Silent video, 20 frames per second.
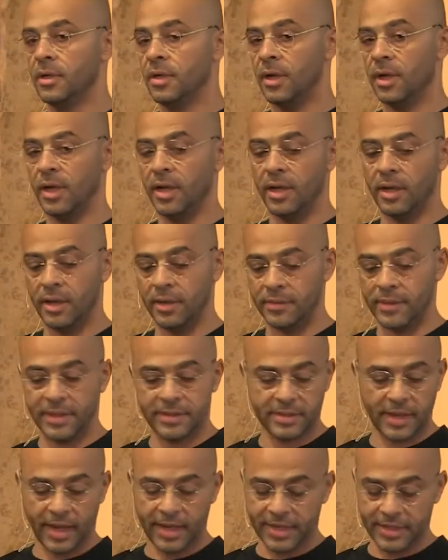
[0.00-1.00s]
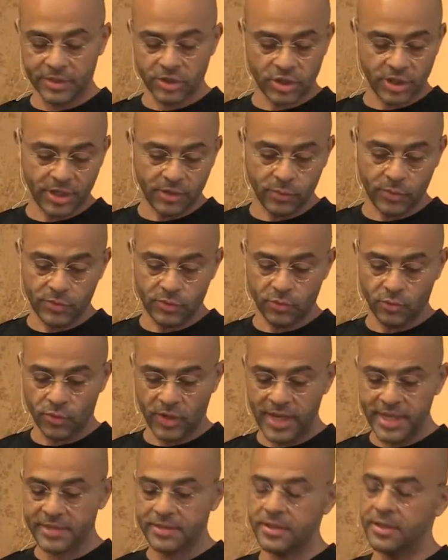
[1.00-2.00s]
that I can share with you
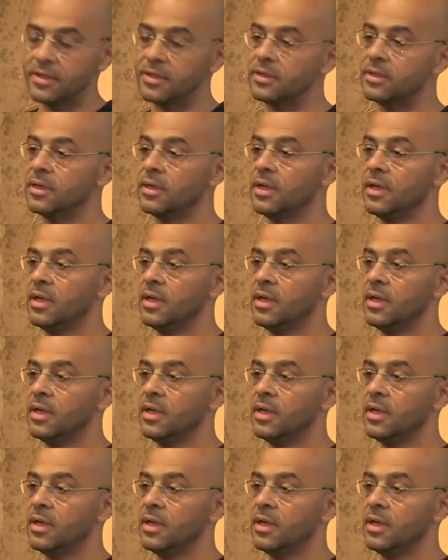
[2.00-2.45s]
later